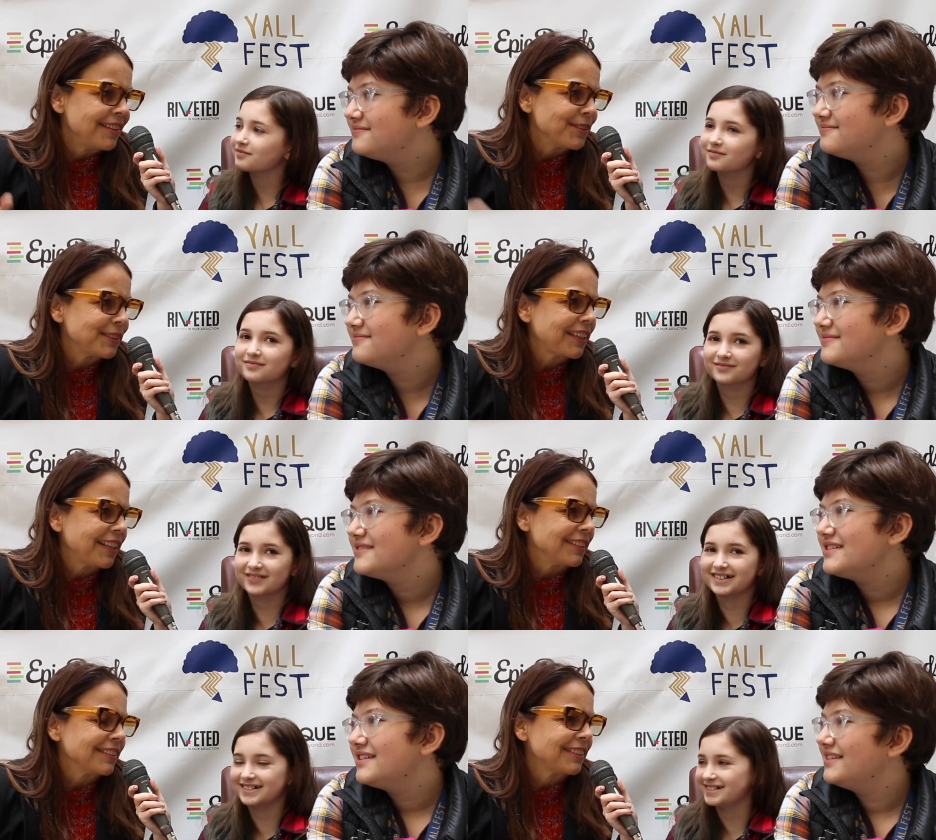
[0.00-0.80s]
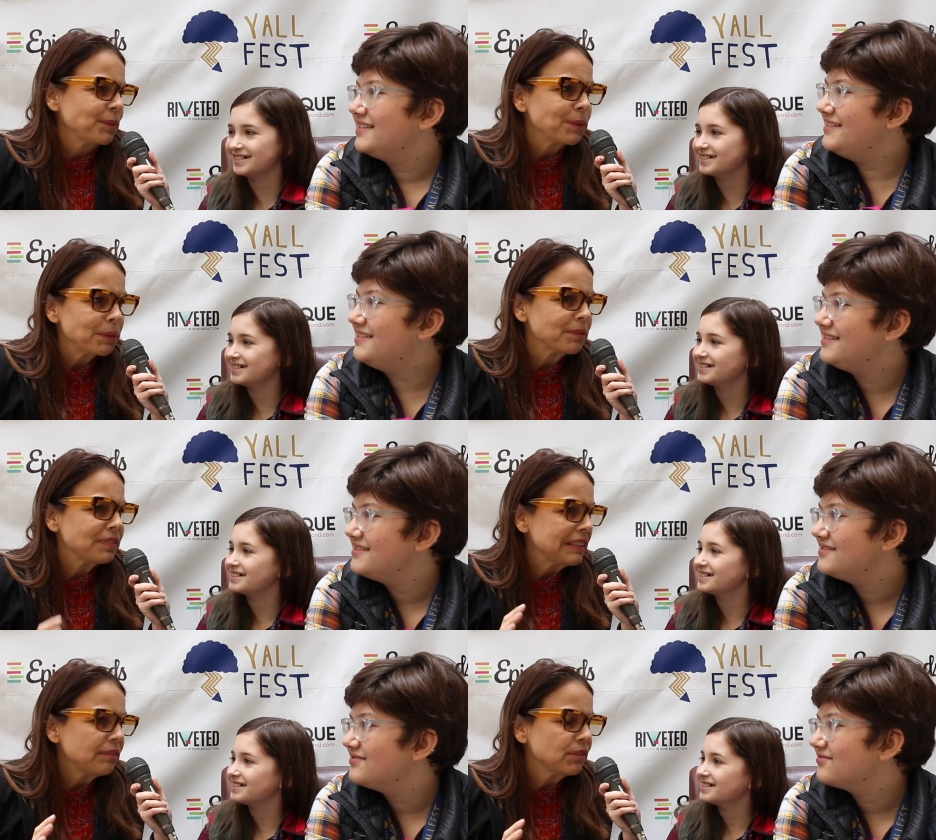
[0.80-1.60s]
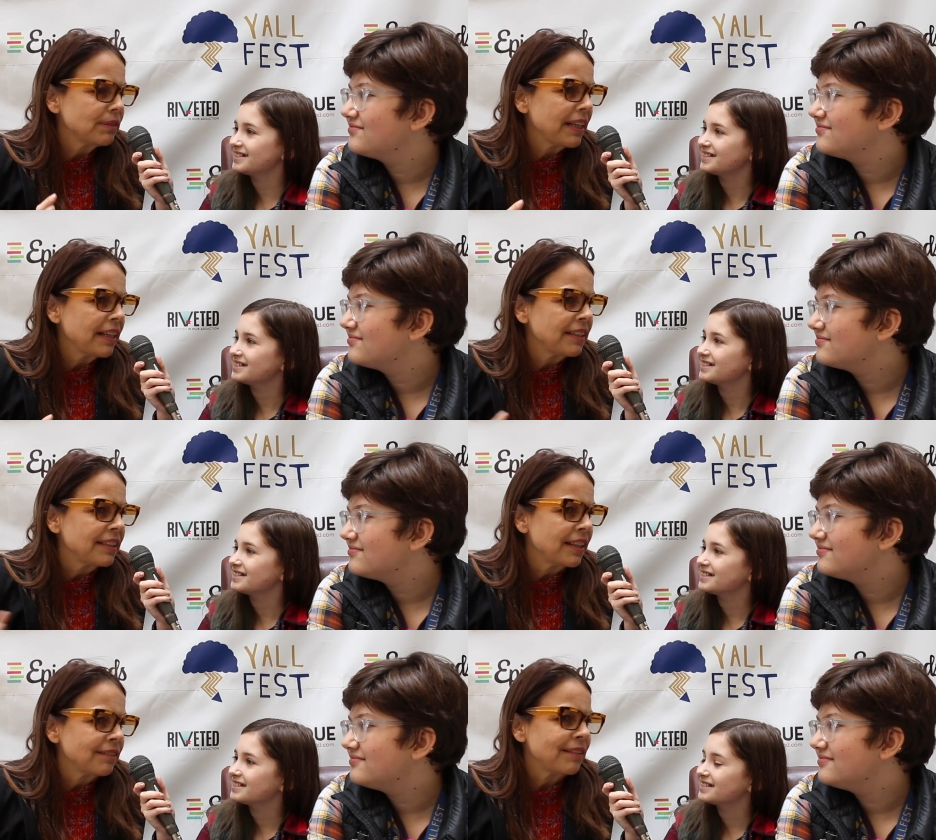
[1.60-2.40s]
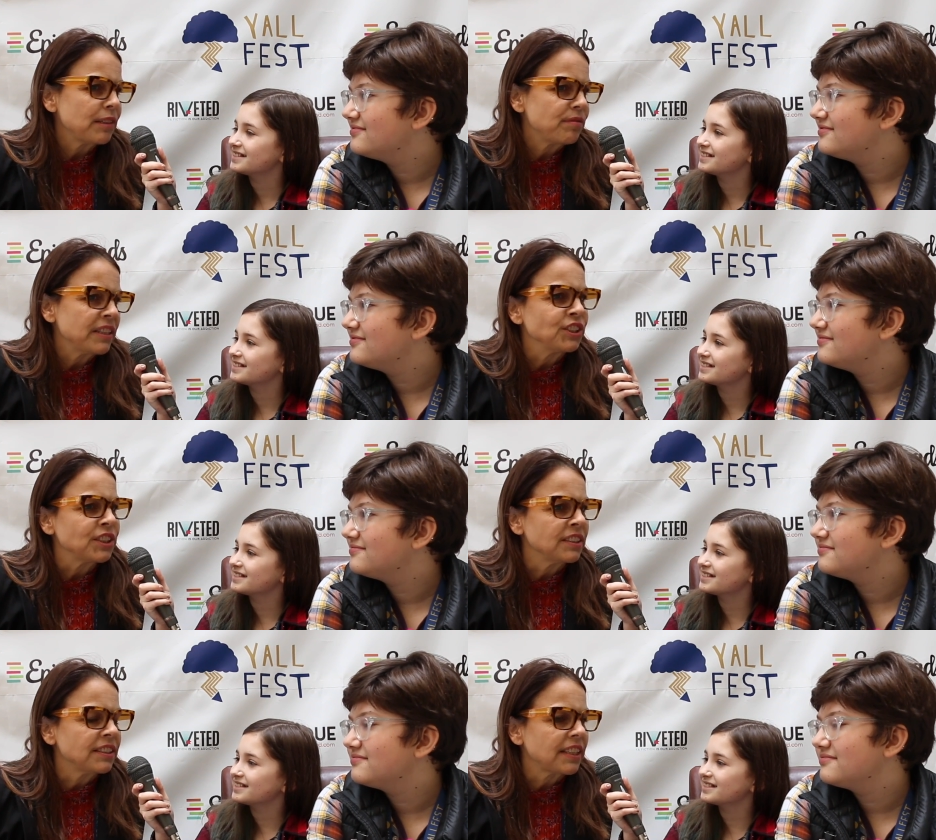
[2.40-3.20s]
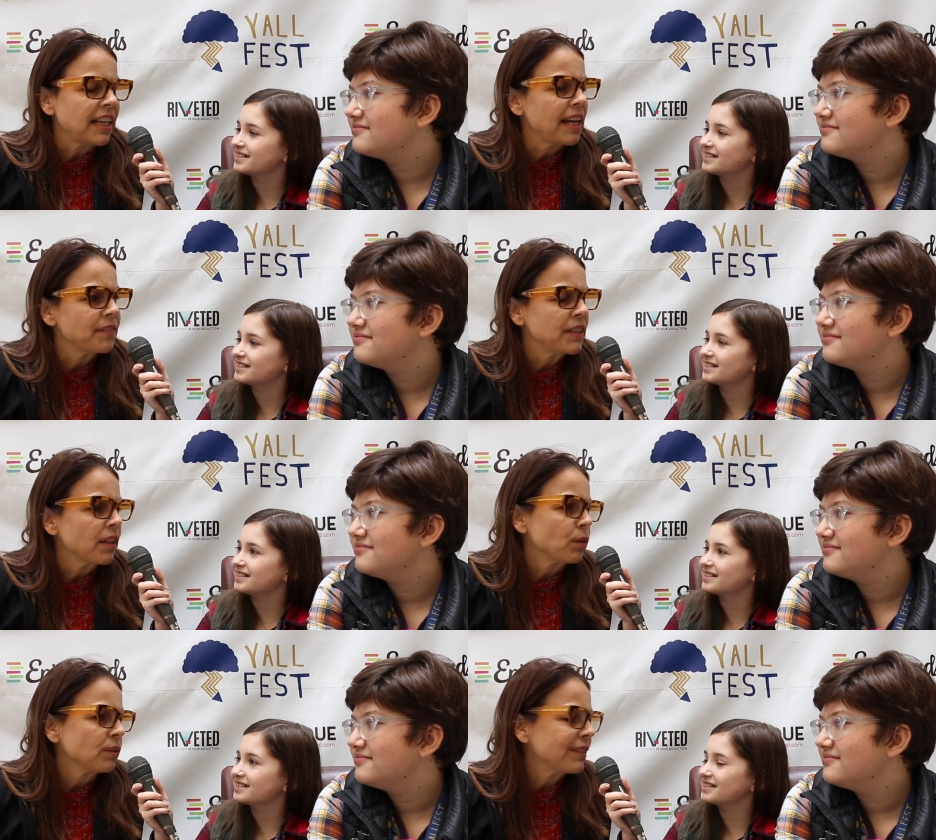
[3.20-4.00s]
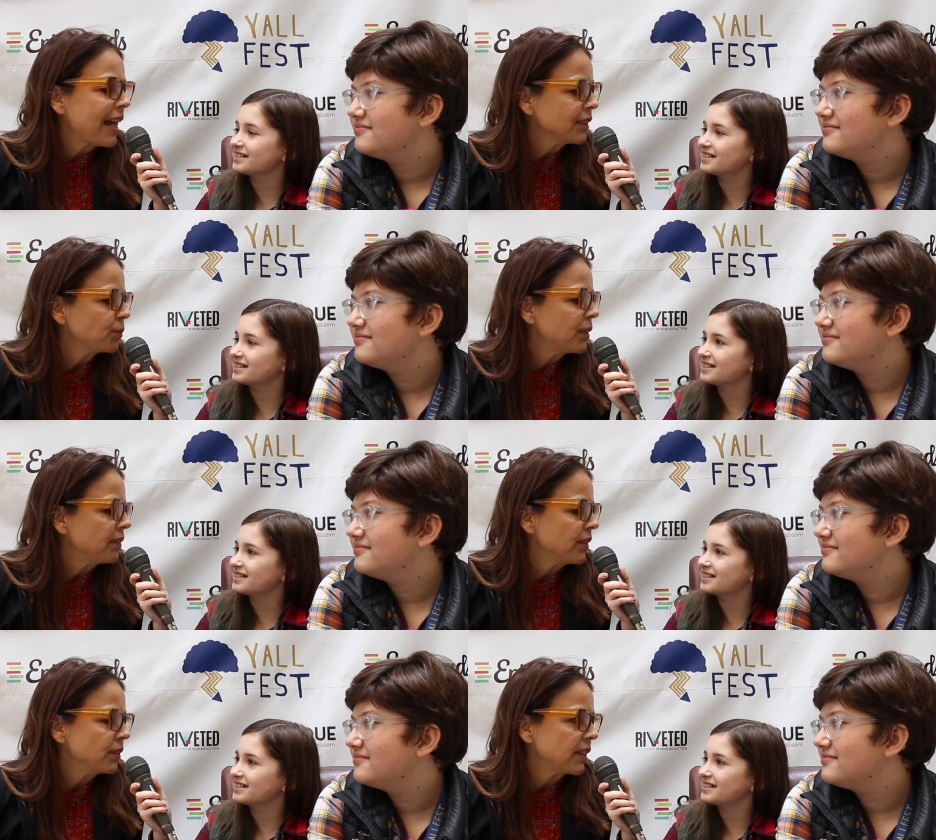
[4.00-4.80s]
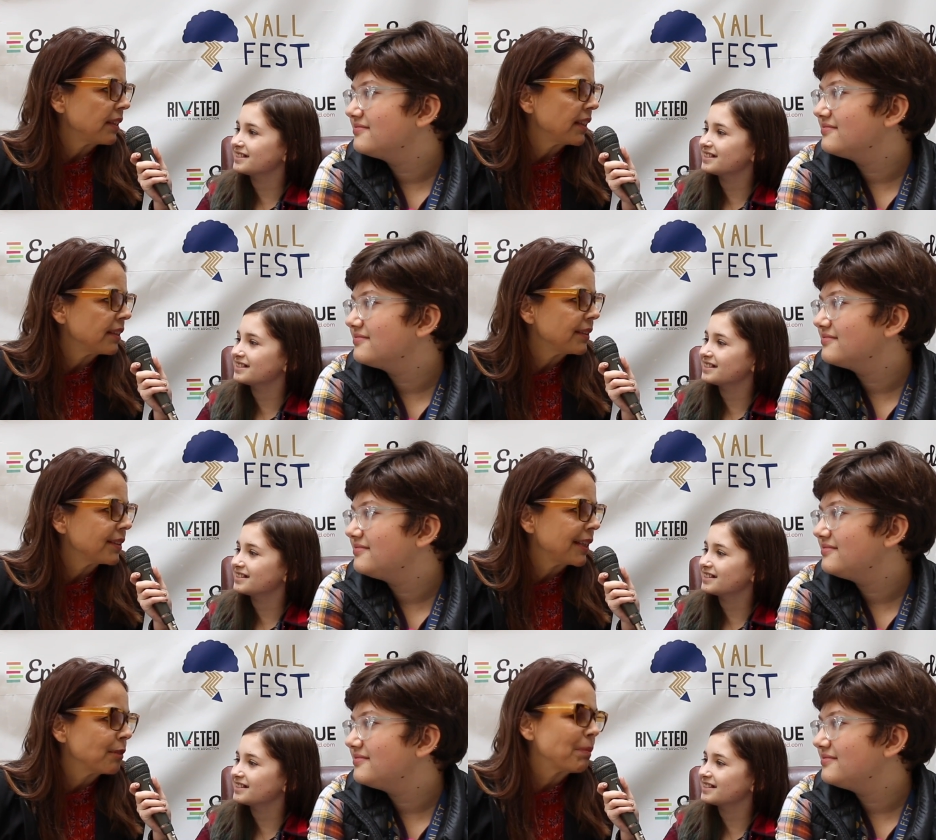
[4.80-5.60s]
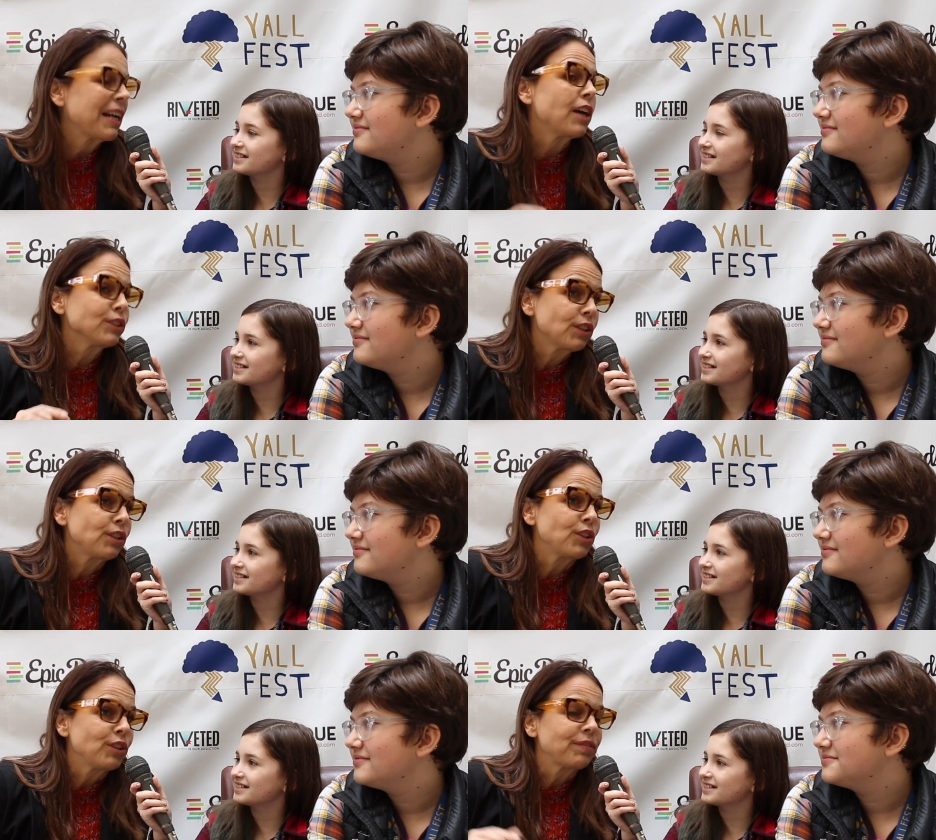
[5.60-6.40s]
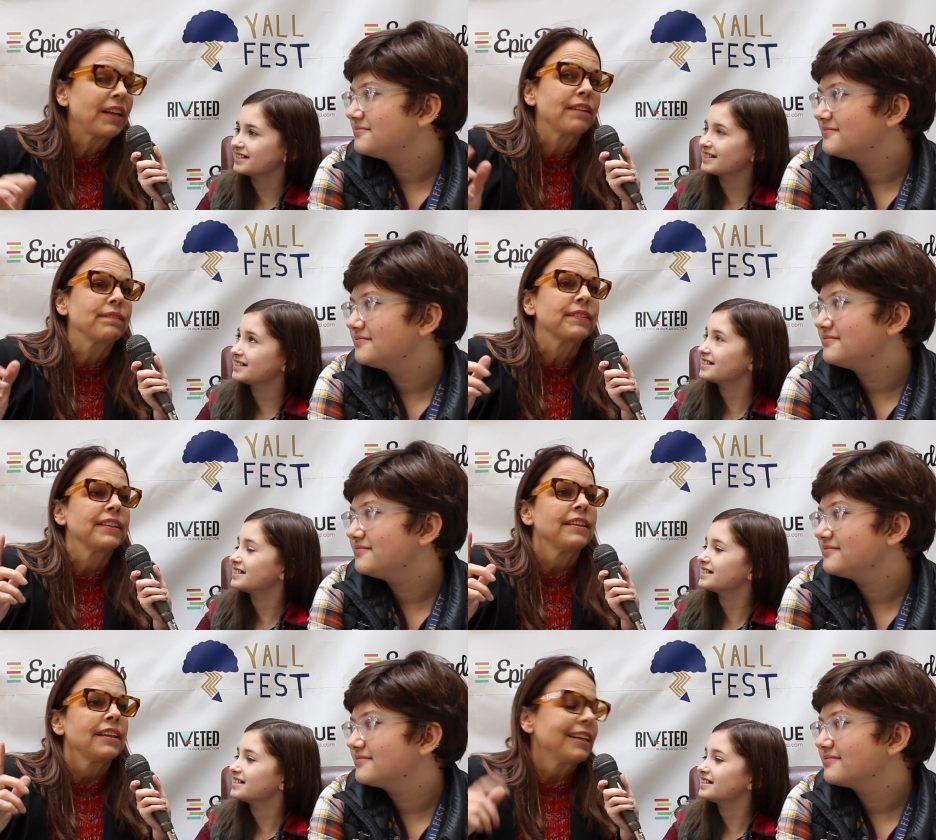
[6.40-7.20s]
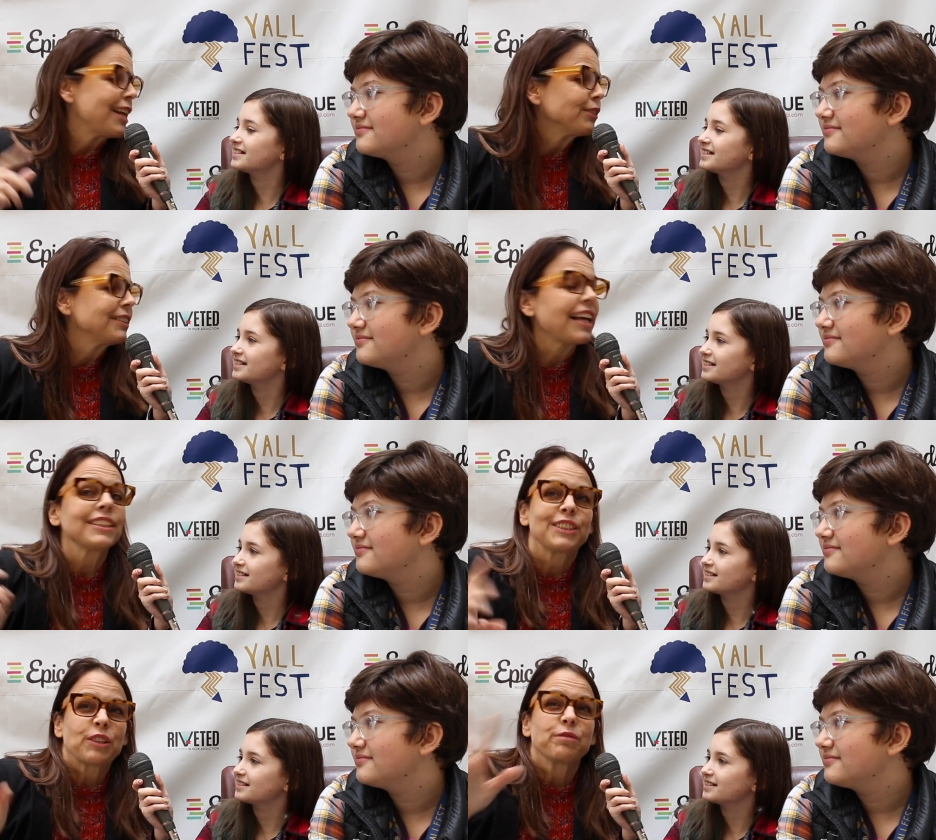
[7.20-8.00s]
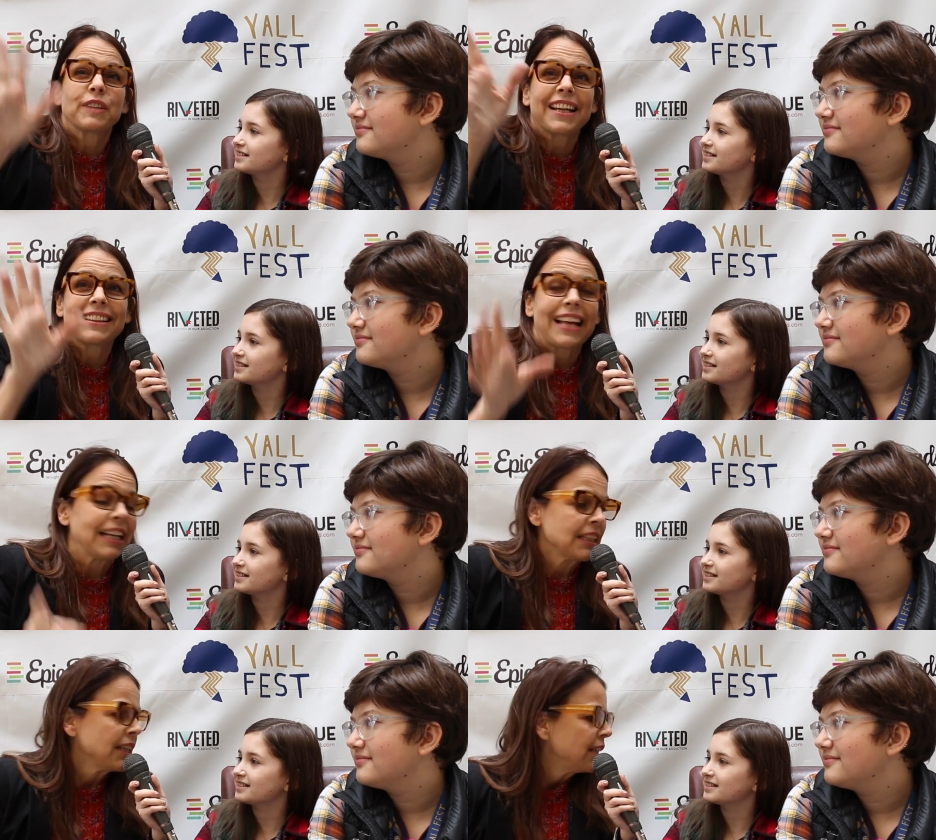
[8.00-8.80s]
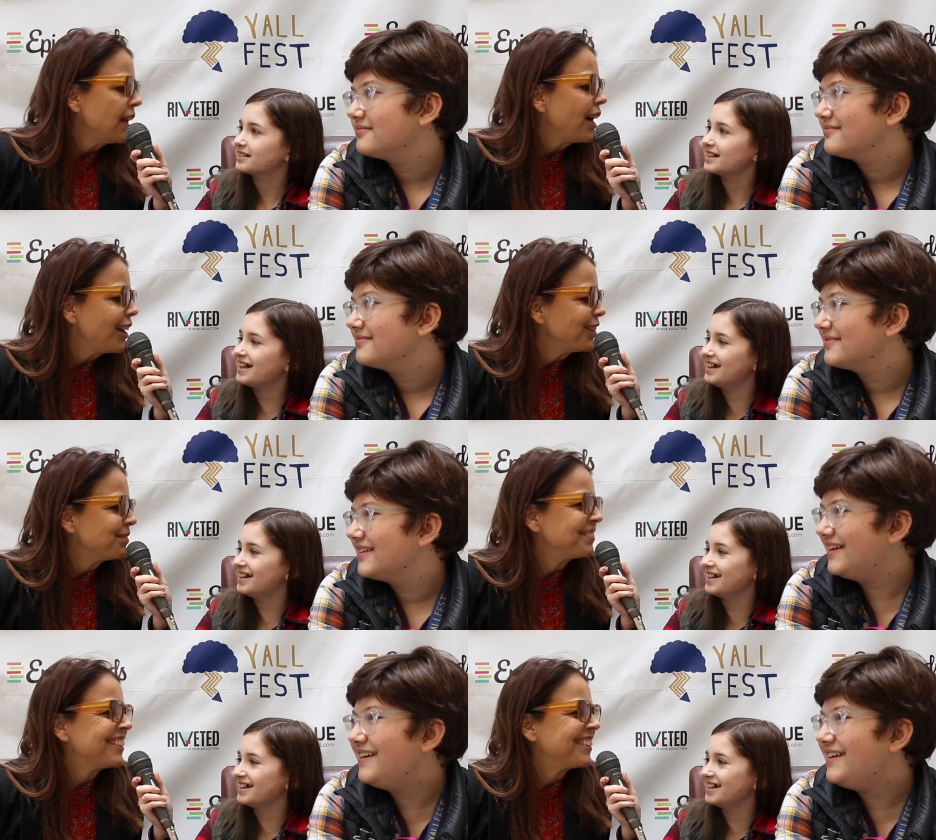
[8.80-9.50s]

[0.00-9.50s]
Speaker 1: in those titles, so we were Forever Red and then Red Vengeance, and I have another last one of those I think cooking, but I also don't know if I've announced that, so forget that. Um,